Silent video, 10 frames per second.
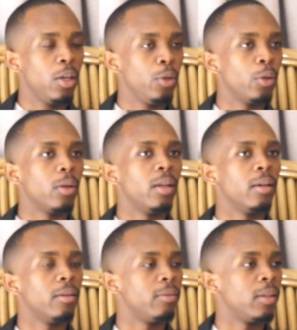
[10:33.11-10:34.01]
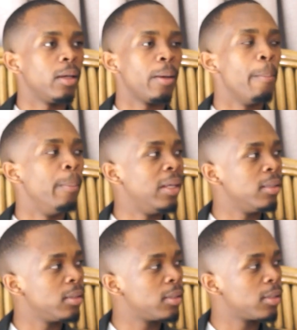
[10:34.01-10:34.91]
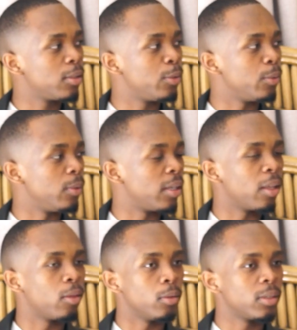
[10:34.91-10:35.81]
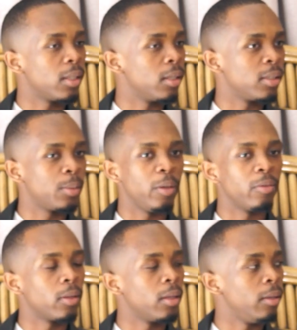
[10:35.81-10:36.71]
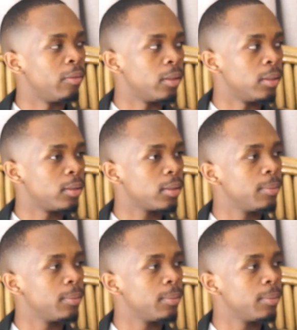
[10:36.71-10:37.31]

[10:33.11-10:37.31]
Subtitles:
you don't have like means to get those things before the event.